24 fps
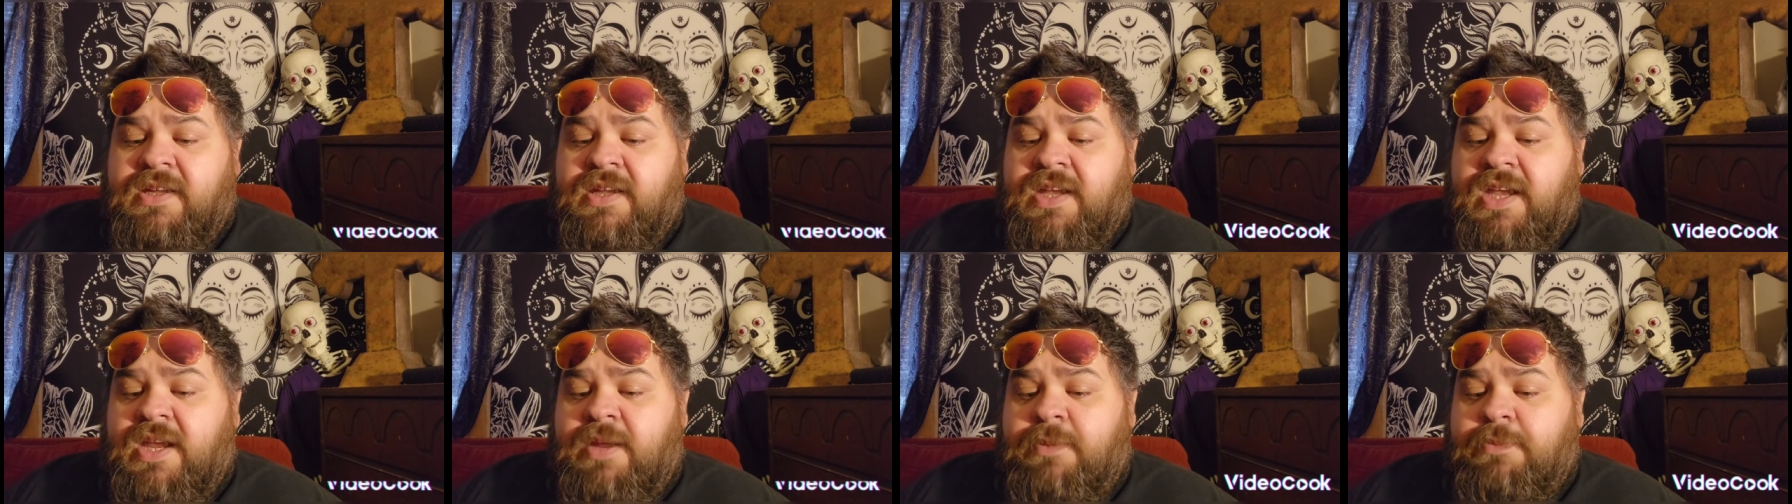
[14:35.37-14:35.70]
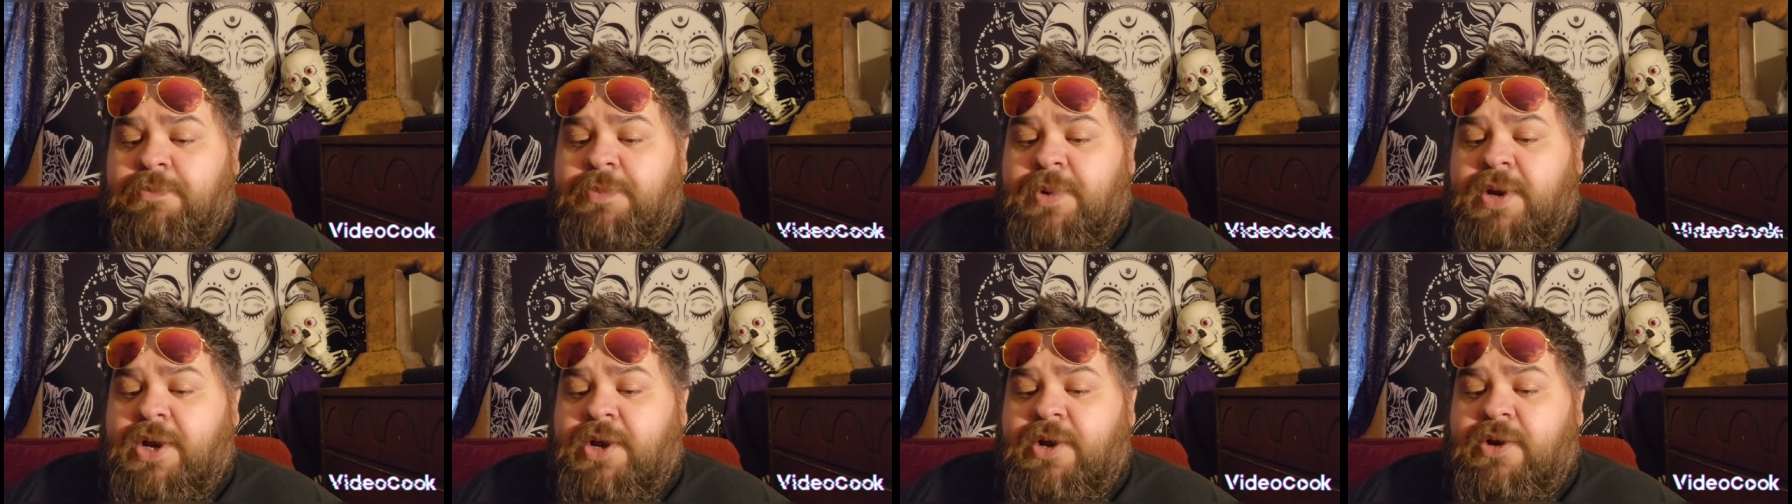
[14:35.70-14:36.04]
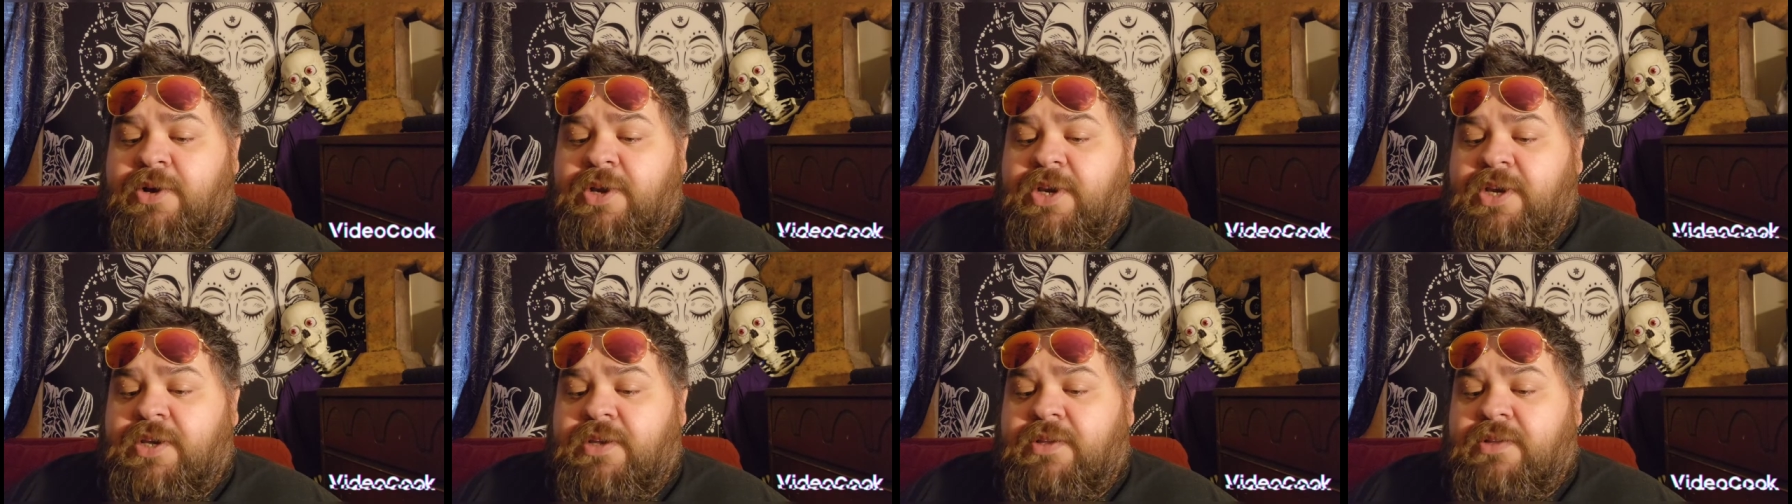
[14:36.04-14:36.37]
and
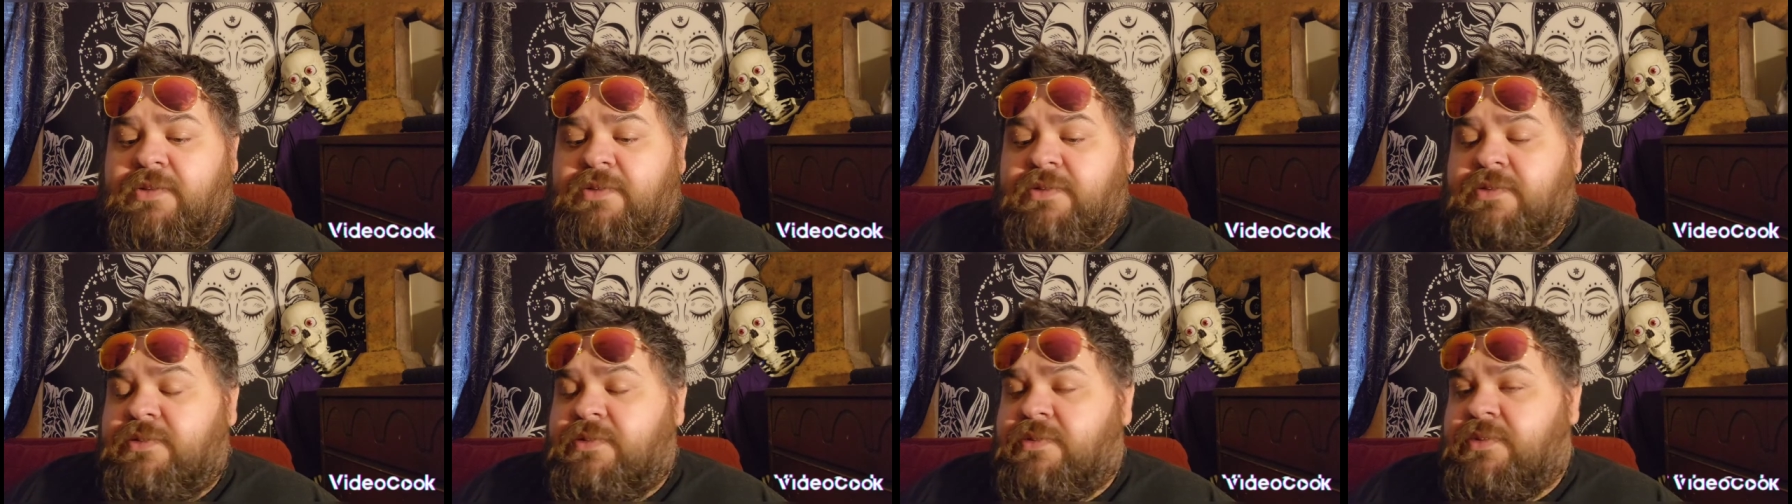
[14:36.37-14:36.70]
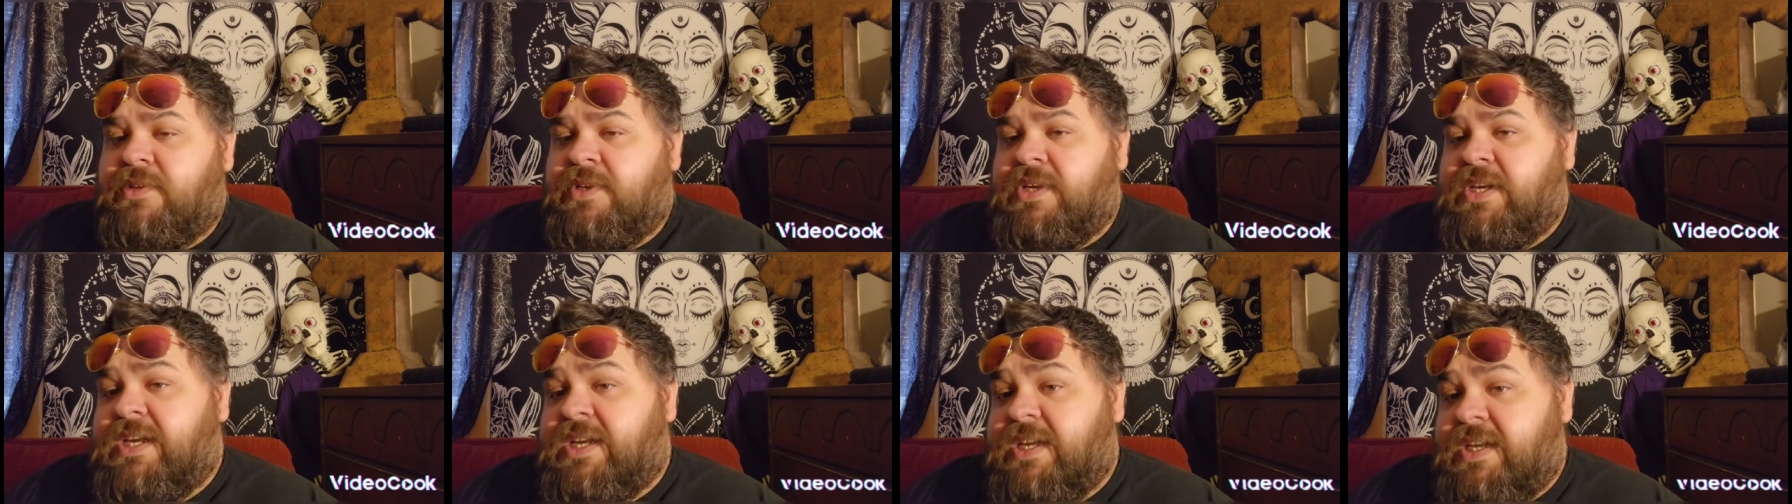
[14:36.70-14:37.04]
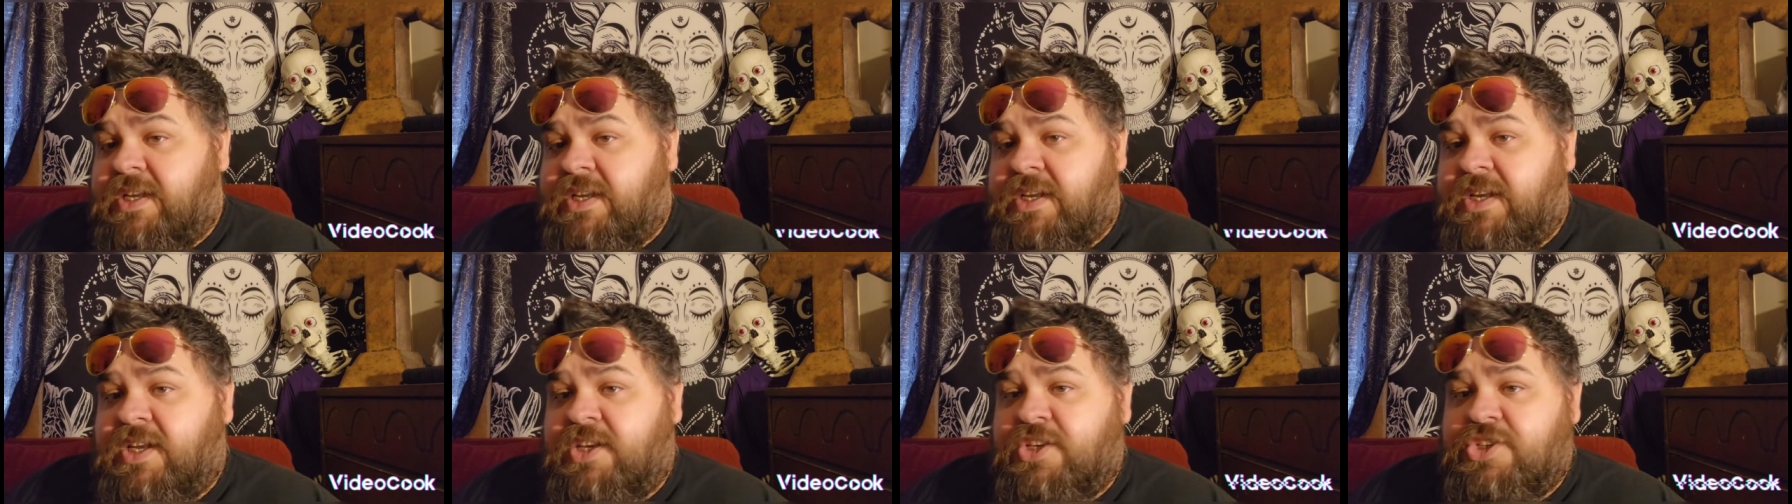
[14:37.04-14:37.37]
buried
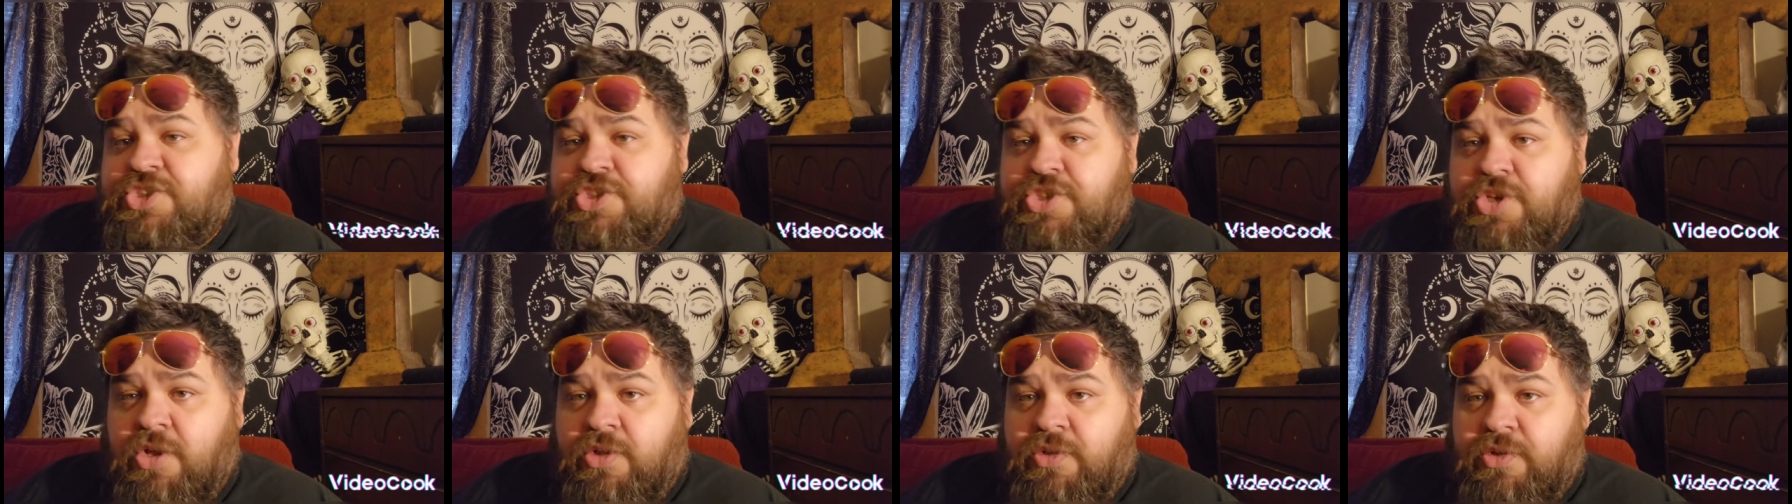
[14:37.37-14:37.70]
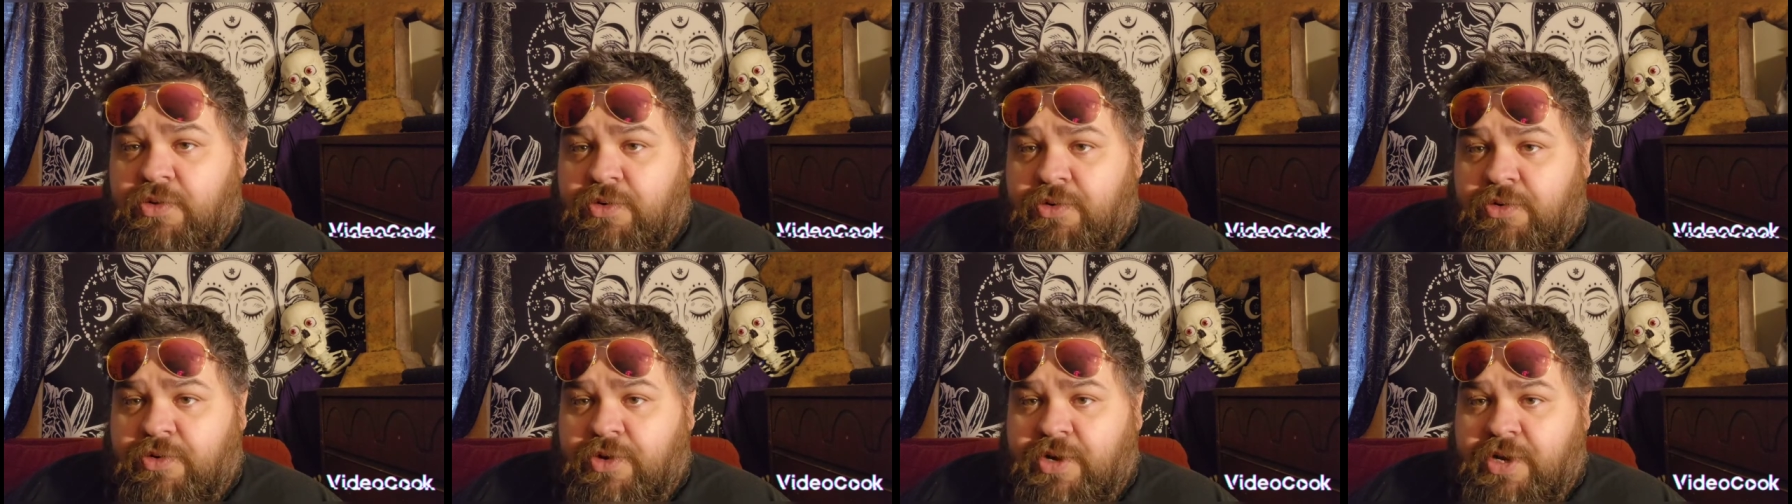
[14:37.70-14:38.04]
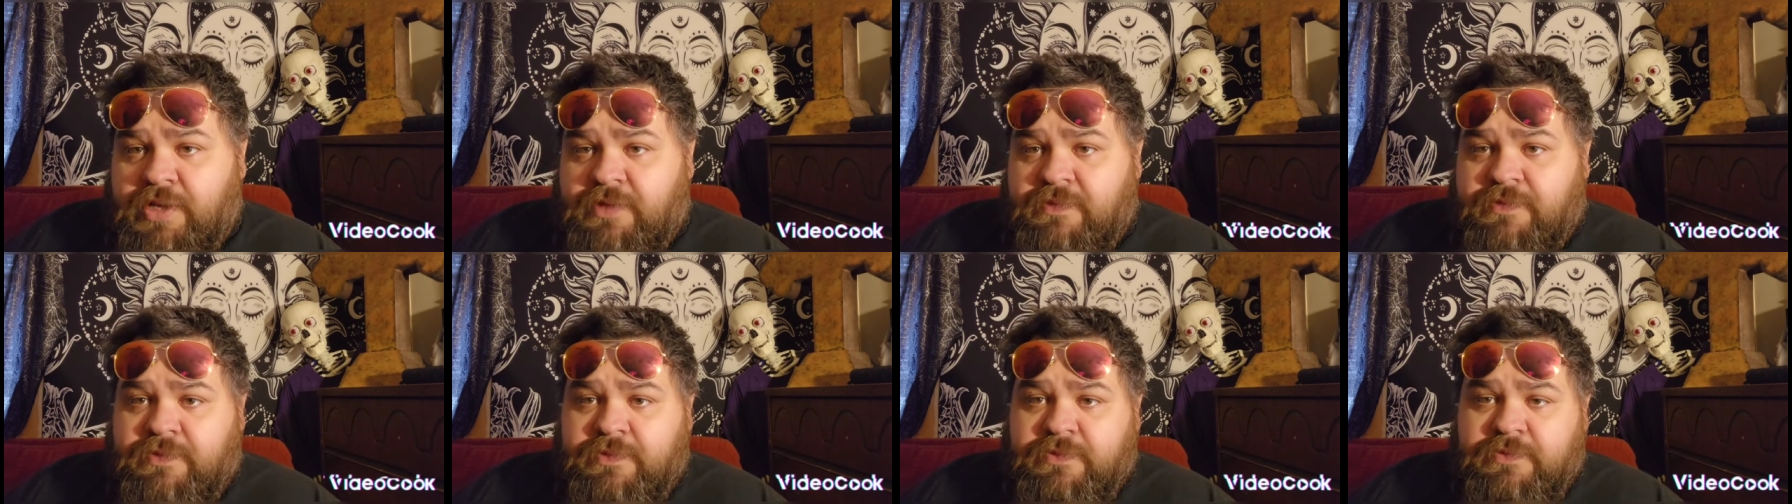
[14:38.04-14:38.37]
in a shallow
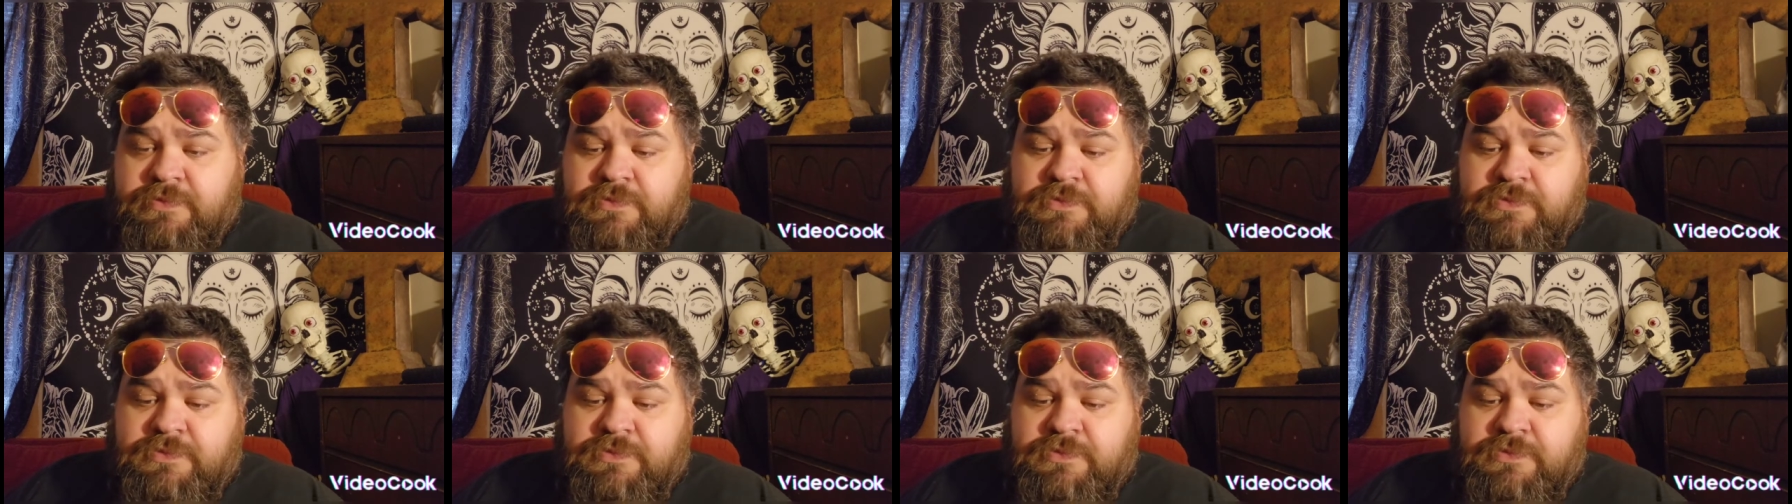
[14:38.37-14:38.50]
grave,